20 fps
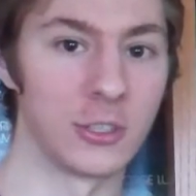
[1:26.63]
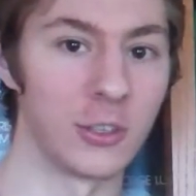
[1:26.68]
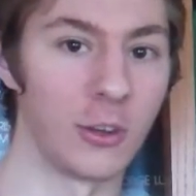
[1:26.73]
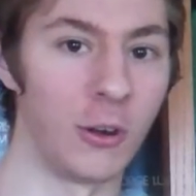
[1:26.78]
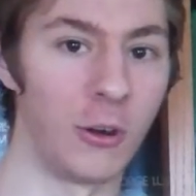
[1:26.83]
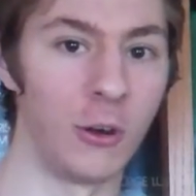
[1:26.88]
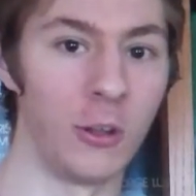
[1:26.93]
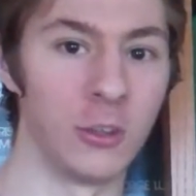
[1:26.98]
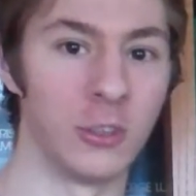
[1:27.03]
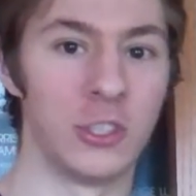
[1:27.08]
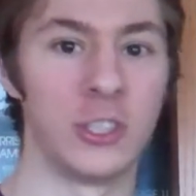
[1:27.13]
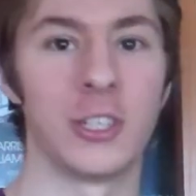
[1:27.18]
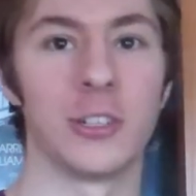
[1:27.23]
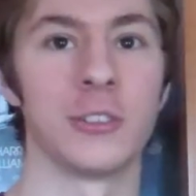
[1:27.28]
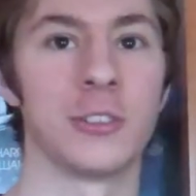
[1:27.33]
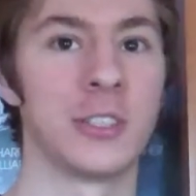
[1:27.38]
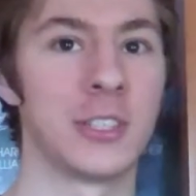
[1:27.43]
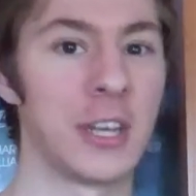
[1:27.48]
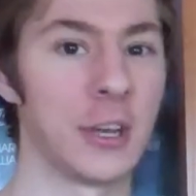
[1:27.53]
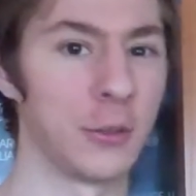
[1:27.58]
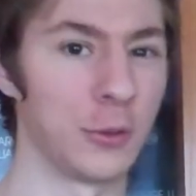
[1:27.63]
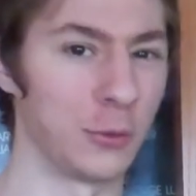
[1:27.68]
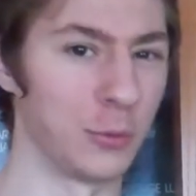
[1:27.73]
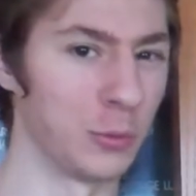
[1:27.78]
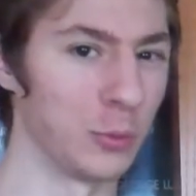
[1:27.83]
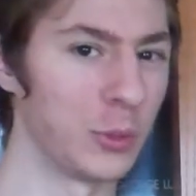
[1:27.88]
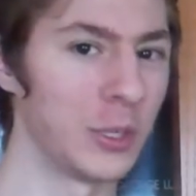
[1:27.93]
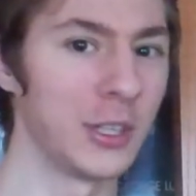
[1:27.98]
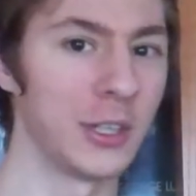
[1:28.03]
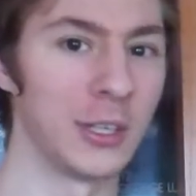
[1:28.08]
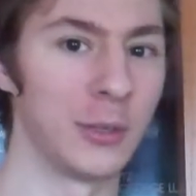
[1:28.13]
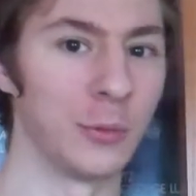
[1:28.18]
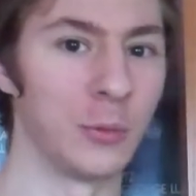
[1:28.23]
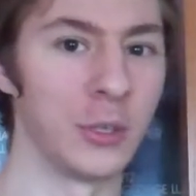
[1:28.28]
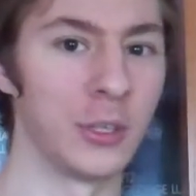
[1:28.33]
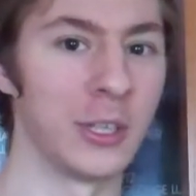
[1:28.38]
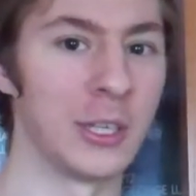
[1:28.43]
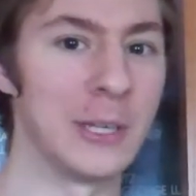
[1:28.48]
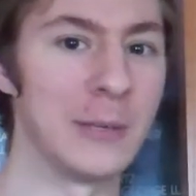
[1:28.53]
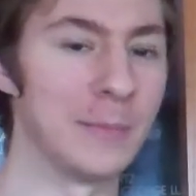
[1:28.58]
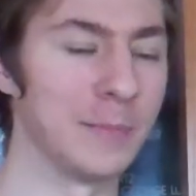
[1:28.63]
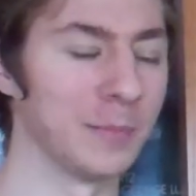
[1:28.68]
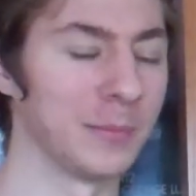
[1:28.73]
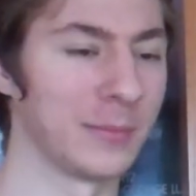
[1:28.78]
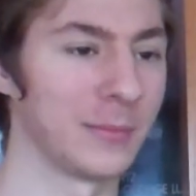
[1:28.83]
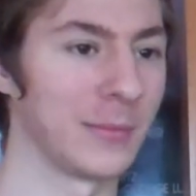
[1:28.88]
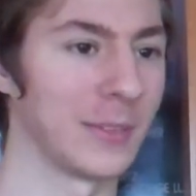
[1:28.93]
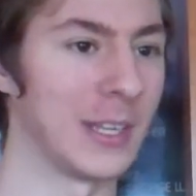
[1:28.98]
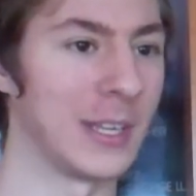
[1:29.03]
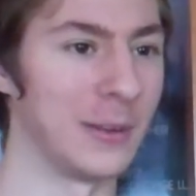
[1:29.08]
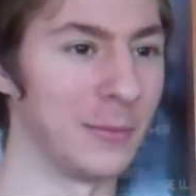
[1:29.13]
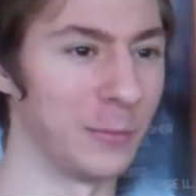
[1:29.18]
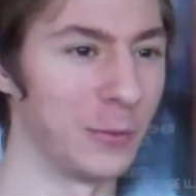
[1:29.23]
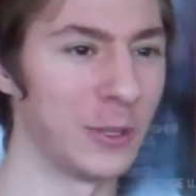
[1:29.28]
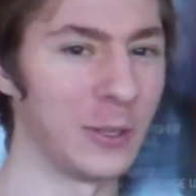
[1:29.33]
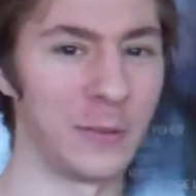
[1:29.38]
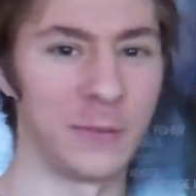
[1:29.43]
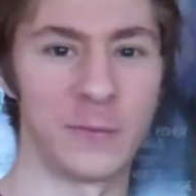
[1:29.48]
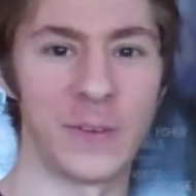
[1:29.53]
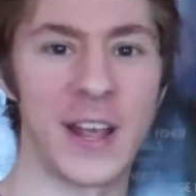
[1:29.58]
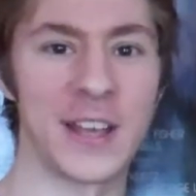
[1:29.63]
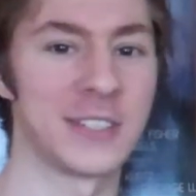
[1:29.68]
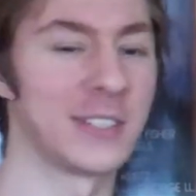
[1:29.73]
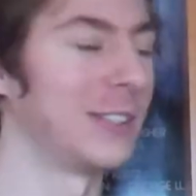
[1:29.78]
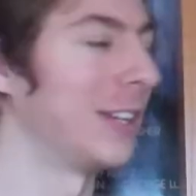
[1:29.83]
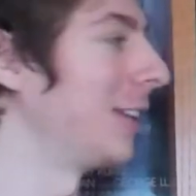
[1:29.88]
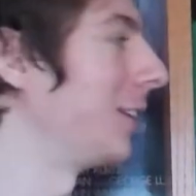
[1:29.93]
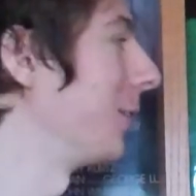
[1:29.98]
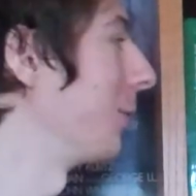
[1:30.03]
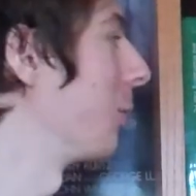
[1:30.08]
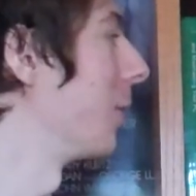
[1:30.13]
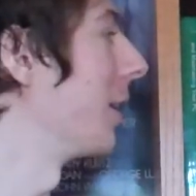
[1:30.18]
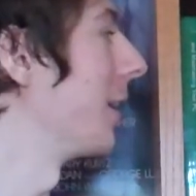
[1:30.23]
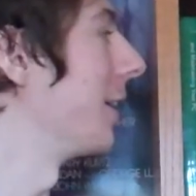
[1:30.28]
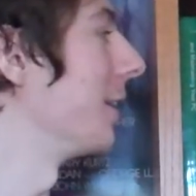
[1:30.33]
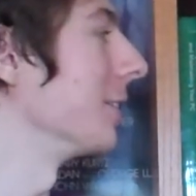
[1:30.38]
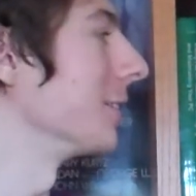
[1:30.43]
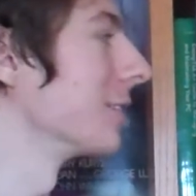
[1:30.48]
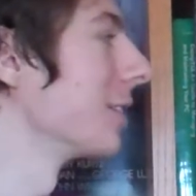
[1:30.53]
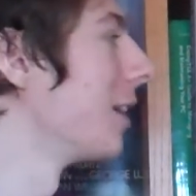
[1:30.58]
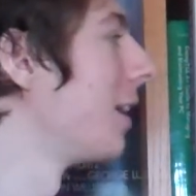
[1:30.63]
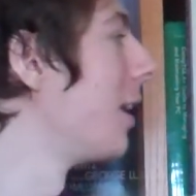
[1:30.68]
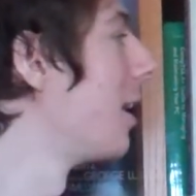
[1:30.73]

all gels together really, really, in really fascinating ways.